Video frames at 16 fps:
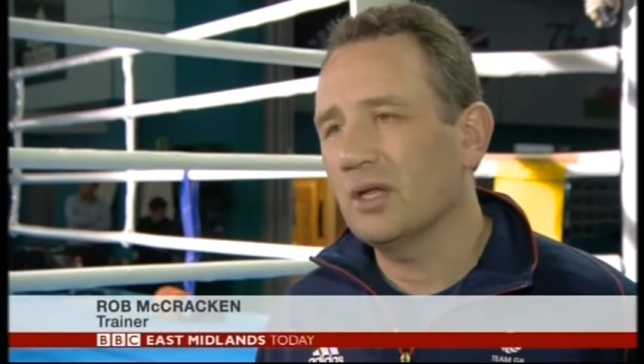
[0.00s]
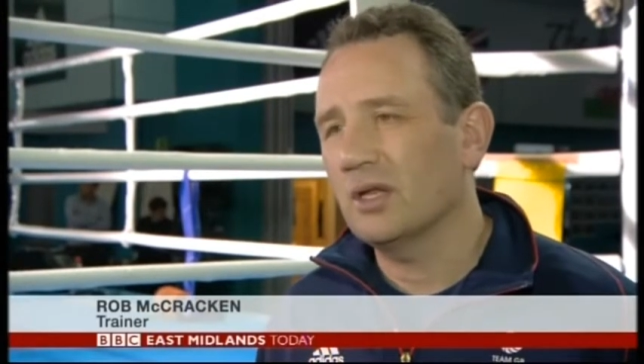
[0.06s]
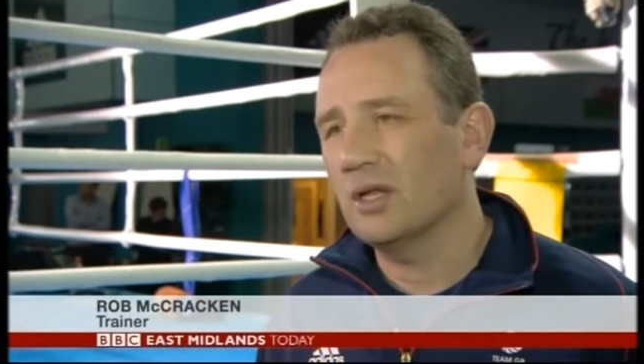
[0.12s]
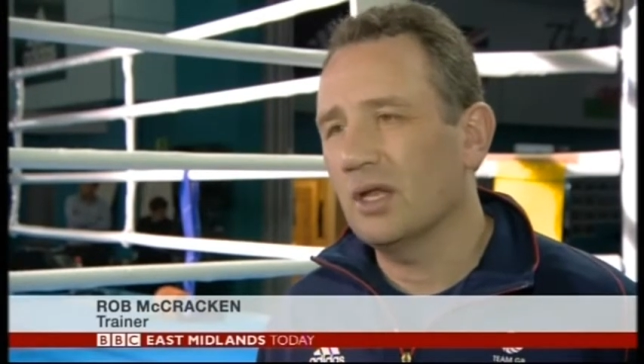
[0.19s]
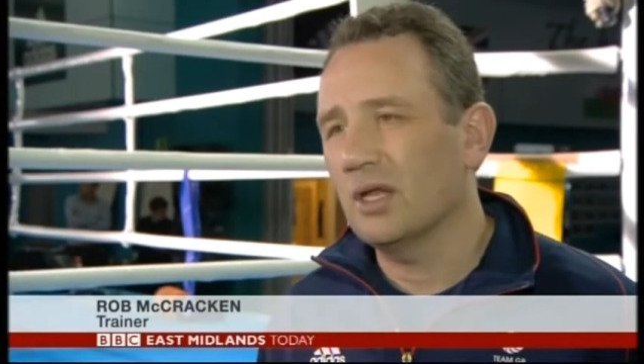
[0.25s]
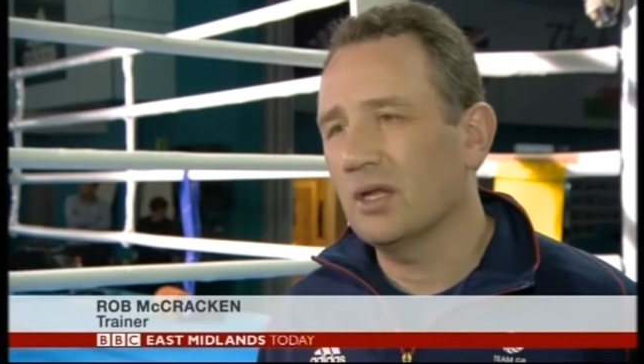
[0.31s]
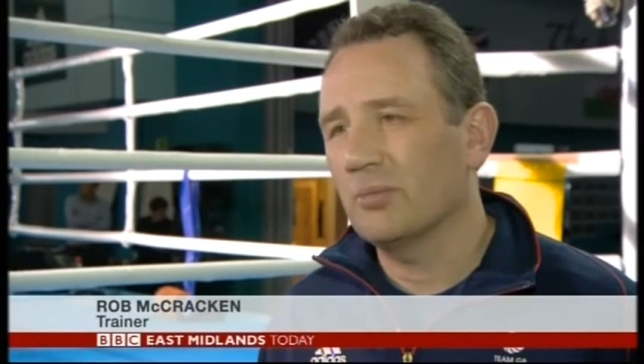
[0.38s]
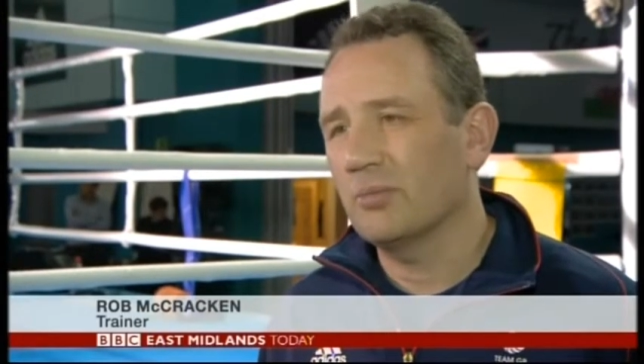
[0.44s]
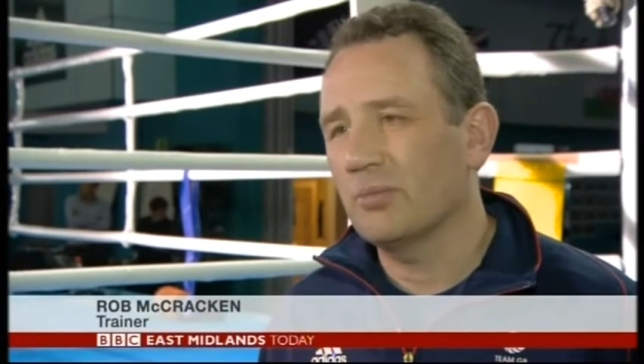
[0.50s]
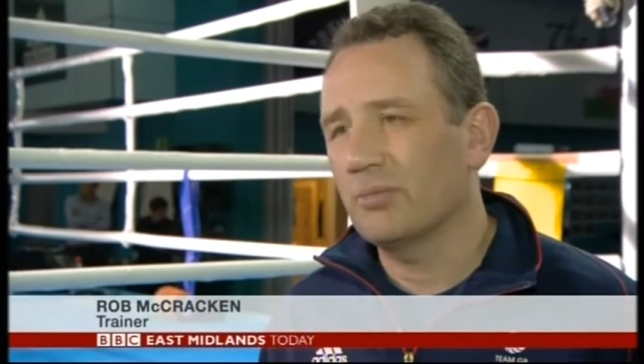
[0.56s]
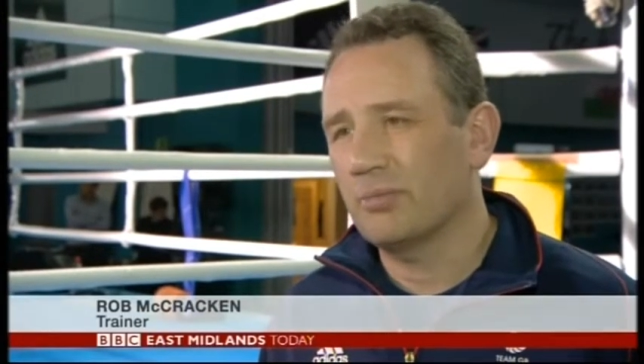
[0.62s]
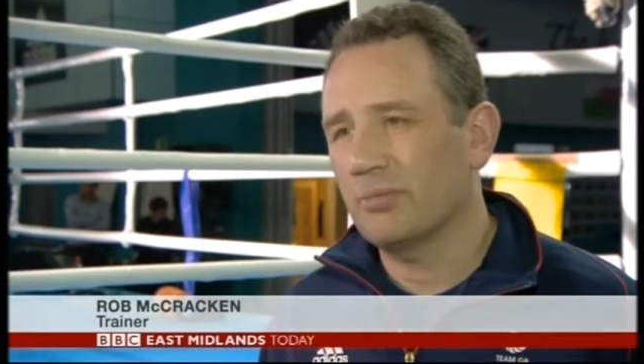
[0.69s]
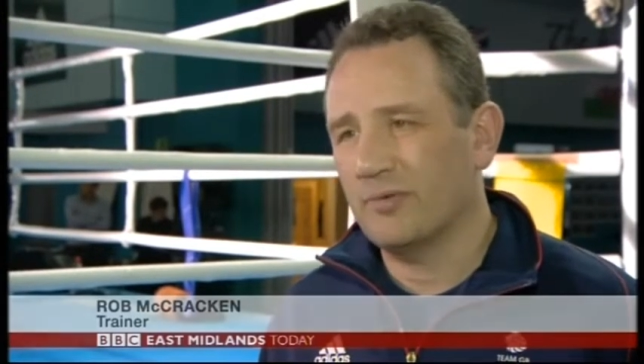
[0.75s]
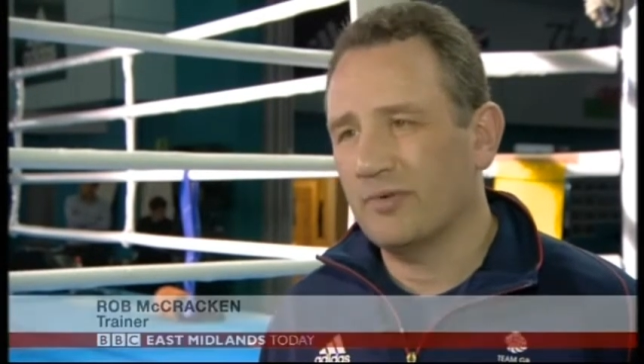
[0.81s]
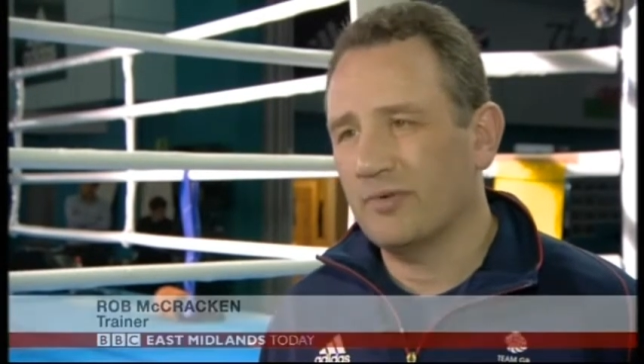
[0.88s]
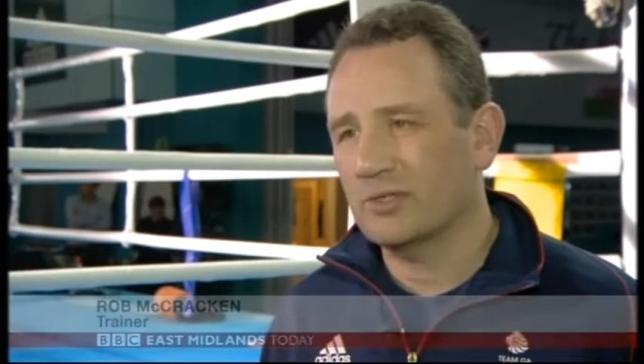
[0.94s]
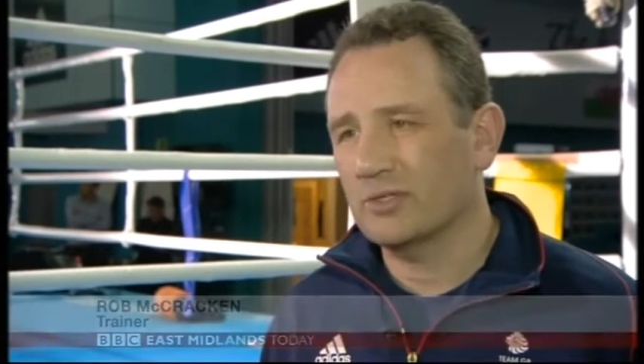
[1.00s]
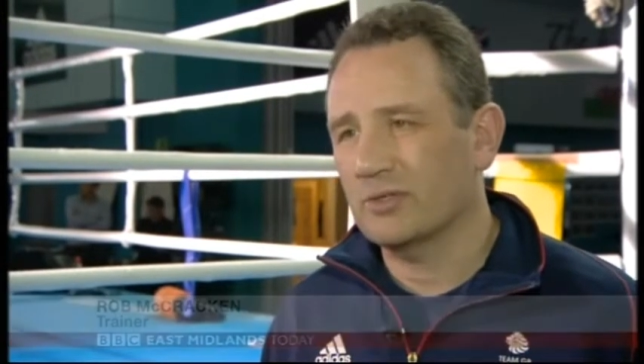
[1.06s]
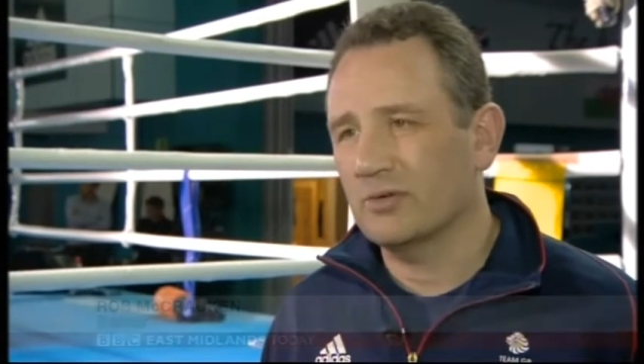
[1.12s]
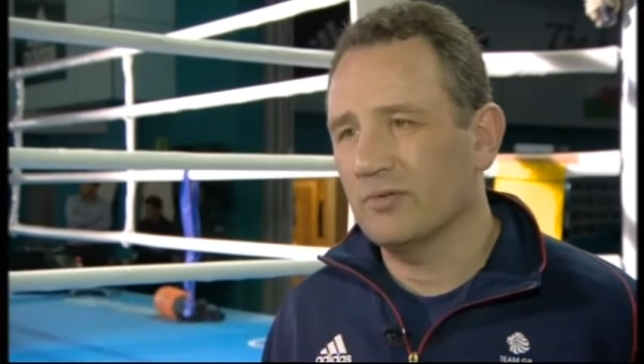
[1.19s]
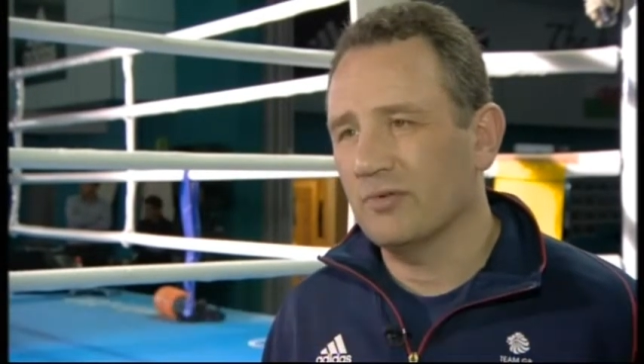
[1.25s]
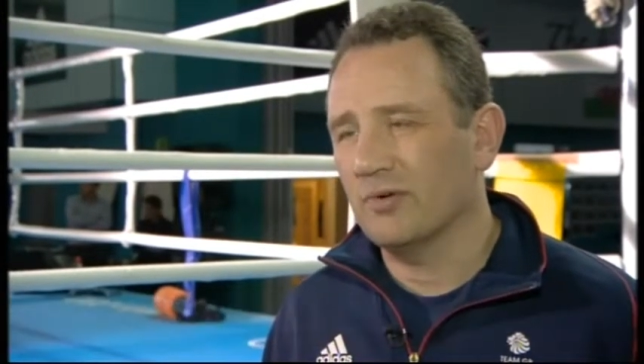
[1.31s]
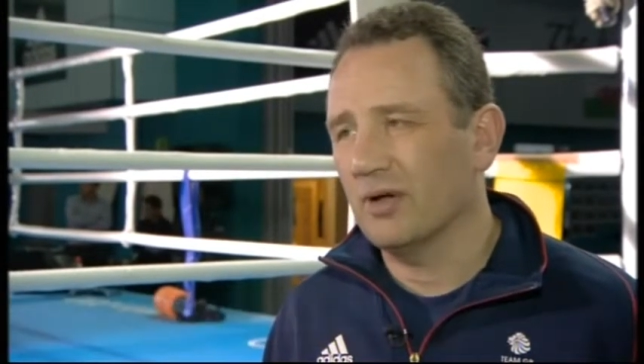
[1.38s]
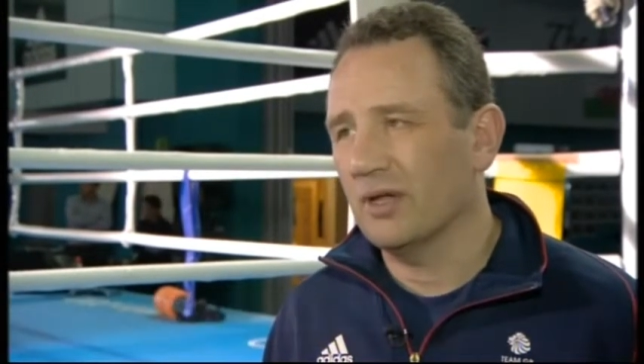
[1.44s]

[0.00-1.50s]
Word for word: in, in a professional